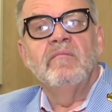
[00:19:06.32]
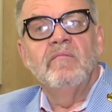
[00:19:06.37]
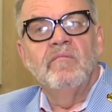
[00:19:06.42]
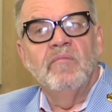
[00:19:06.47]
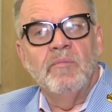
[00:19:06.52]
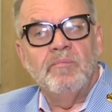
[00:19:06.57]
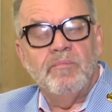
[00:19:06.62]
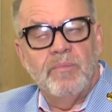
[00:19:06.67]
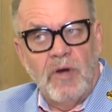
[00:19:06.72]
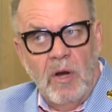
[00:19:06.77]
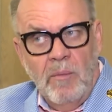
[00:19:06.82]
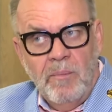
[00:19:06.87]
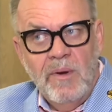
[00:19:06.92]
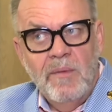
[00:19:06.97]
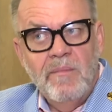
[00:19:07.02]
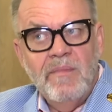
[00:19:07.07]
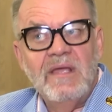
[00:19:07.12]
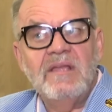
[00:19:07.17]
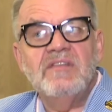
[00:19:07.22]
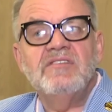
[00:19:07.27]
The
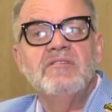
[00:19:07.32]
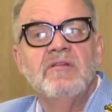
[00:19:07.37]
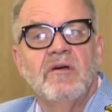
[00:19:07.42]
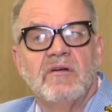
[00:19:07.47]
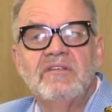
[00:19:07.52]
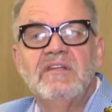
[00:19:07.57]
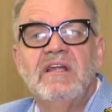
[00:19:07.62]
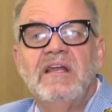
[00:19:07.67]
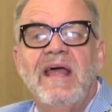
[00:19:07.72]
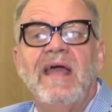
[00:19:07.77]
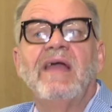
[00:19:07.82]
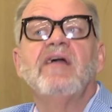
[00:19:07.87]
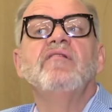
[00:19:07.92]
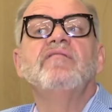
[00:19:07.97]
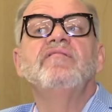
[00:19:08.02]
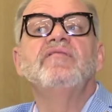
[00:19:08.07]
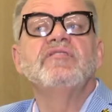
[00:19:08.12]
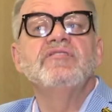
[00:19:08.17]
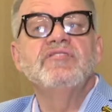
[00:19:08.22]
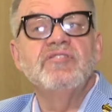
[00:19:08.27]
problem is not a lack
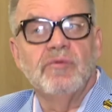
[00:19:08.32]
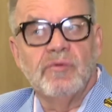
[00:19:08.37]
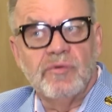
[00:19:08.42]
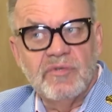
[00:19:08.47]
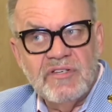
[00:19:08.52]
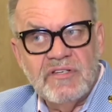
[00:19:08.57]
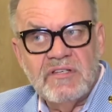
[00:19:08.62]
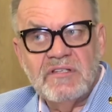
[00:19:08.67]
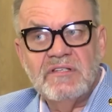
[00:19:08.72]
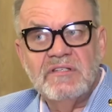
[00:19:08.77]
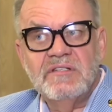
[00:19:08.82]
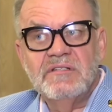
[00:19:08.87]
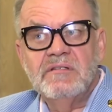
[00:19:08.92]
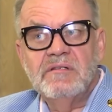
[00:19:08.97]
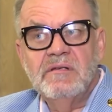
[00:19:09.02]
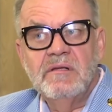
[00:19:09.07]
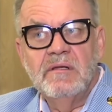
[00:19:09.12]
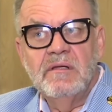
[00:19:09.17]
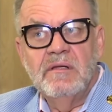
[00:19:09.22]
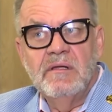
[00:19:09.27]
of resources.
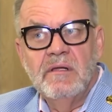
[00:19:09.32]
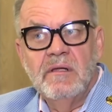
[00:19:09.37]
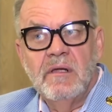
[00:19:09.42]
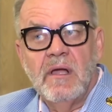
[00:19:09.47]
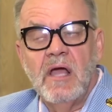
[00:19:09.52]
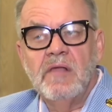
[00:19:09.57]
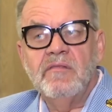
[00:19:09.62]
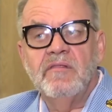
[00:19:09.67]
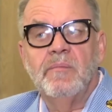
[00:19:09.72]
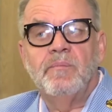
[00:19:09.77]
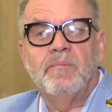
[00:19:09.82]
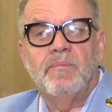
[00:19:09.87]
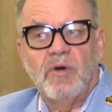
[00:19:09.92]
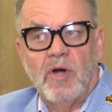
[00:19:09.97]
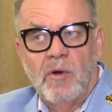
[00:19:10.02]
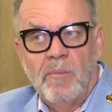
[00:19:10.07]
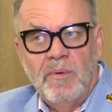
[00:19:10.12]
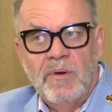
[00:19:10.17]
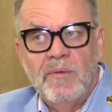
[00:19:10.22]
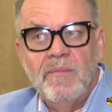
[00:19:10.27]
The
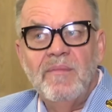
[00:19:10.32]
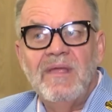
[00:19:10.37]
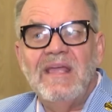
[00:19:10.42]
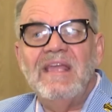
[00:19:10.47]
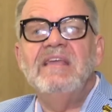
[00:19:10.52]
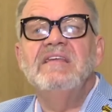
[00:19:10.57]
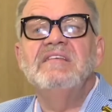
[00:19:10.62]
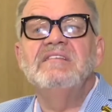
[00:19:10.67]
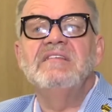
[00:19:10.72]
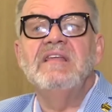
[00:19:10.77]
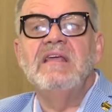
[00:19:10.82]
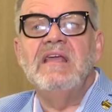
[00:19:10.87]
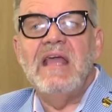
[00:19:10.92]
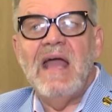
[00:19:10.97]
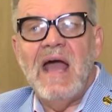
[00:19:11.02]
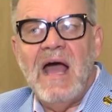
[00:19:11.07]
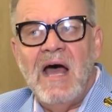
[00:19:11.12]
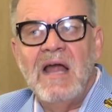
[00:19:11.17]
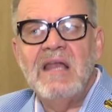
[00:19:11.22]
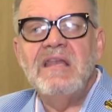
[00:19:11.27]
problem is the
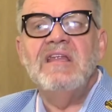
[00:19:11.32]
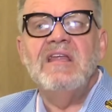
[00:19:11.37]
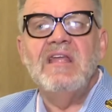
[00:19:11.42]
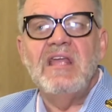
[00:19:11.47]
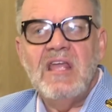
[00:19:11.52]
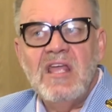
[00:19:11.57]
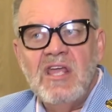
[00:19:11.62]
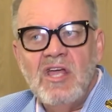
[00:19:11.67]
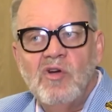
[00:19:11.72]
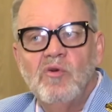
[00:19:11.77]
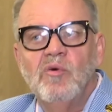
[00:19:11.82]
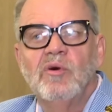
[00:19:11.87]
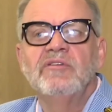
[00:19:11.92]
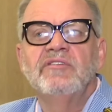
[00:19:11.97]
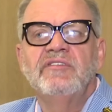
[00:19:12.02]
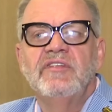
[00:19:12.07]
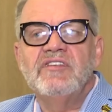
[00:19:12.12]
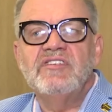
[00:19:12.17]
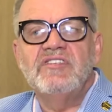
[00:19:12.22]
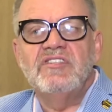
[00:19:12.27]
unequal
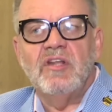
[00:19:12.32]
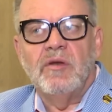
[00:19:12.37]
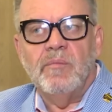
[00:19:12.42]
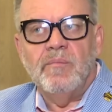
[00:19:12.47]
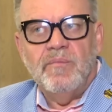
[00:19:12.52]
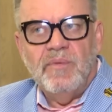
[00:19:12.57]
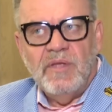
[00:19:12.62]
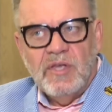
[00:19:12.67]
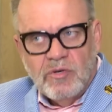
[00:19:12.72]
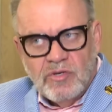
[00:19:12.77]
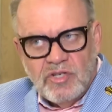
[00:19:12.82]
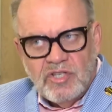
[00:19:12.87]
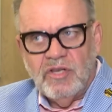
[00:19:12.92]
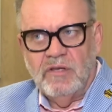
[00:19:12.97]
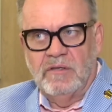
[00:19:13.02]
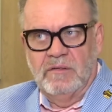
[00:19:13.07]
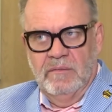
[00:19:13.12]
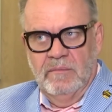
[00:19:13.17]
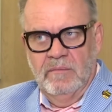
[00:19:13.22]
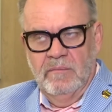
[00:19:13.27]

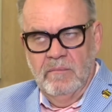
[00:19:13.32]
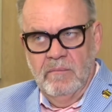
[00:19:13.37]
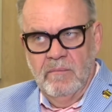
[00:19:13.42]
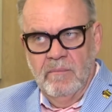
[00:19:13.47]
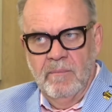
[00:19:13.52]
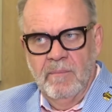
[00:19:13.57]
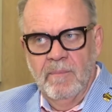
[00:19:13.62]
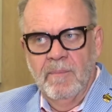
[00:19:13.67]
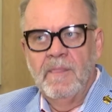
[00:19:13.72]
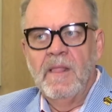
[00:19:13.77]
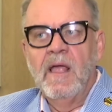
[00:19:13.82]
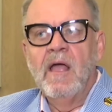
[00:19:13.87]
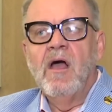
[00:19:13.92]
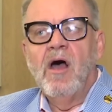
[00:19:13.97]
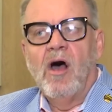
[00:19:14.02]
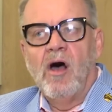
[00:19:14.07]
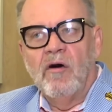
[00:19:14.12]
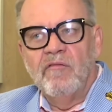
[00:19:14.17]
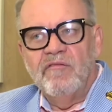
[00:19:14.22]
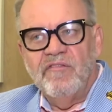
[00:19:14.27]
distribution
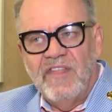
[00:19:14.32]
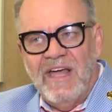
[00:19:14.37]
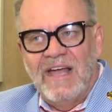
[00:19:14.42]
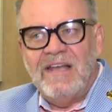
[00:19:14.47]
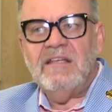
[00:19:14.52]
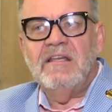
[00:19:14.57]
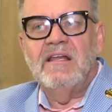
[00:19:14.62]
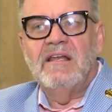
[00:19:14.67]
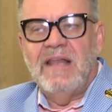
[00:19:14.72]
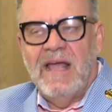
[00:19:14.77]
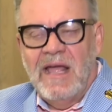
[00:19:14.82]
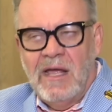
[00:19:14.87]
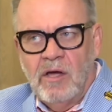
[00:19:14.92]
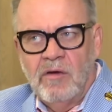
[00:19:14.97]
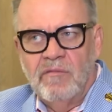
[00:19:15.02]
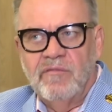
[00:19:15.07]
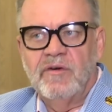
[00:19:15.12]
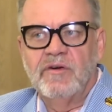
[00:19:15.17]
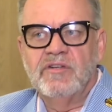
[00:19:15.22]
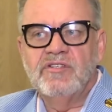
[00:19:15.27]
of that lack
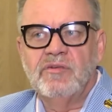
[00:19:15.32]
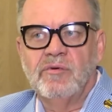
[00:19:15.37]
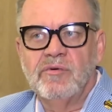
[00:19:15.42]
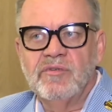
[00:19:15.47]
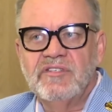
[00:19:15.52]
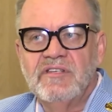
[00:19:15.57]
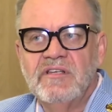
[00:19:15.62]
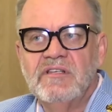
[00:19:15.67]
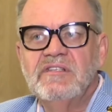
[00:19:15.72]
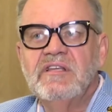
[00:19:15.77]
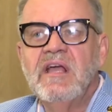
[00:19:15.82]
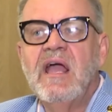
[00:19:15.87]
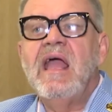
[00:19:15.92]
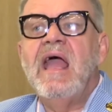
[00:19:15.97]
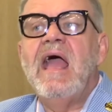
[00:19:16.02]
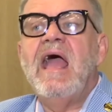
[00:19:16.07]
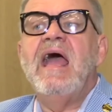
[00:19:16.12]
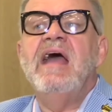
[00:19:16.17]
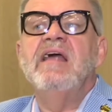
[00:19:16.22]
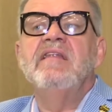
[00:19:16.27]
of resources
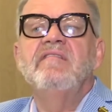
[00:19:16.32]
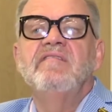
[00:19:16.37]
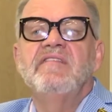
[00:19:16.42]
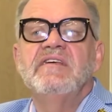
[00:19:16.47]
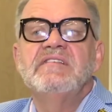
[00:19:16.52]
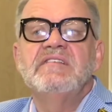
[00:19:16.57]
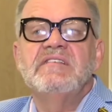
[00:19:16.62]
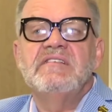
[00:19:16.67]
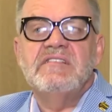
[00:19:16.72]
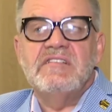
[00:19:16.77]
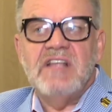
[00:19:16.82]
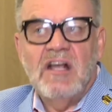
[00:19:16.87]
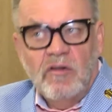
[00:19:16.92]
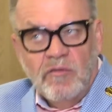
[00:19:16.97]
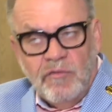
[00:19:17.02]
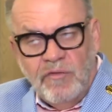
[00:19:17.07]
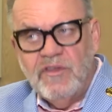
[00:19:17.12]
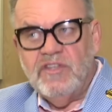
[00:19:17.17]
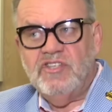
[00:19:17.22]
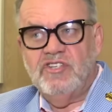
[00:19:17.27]
and the
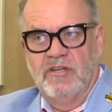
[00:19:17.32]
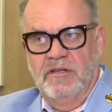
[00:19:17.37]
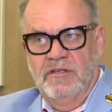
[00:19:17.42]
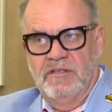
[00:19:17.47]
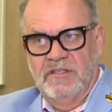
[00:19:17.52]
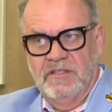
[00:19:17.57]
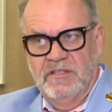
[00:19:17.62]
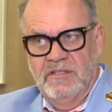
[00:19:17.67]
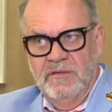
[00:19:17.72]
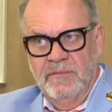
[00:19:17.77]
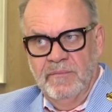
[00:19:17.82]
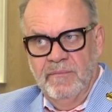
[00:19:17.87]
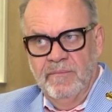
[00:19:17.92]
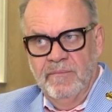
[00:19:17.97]
selfishness